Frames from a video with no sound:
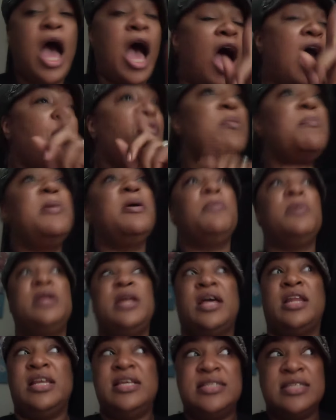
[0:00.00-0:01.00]
I remember
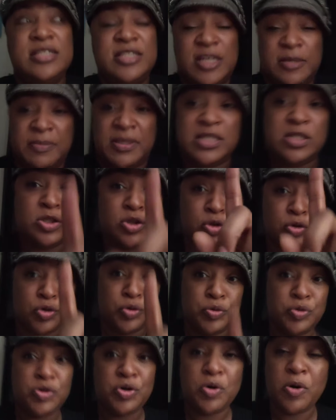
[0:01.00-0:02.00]
now, listen to me, this is a
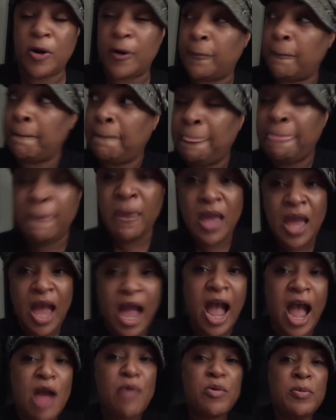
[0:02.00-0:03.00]
true story.
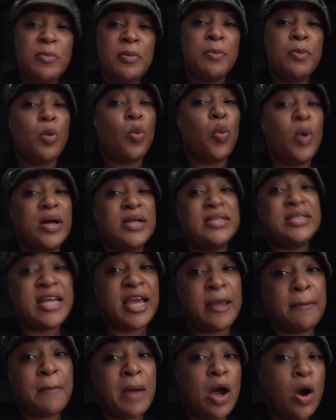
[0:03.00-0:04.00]
I remember one
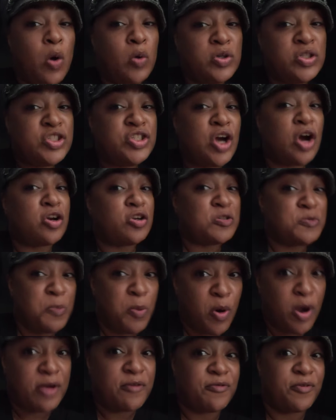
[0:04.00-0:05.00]
day my oldest daughter's
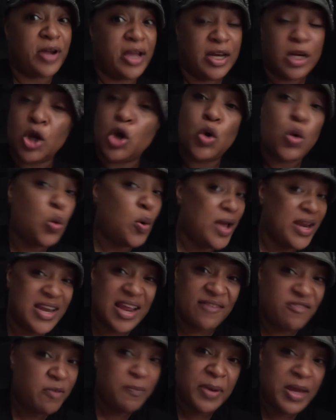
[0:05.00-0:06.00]
boyfriend, who had
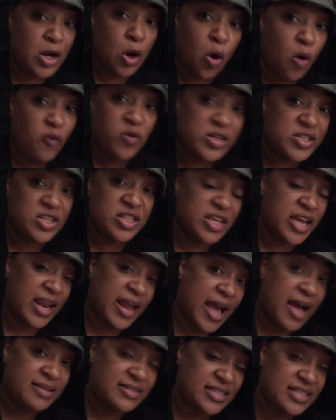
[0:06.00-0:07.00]
never been over to the
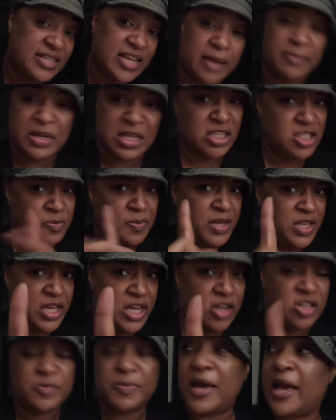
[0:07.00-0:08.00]
house at the time. Now, this has been
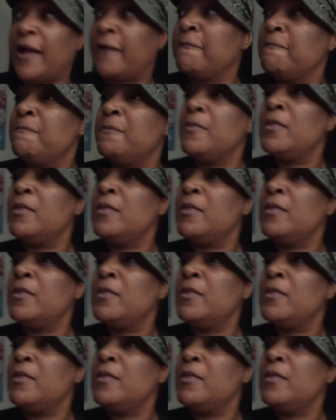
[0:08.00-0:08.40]
years back.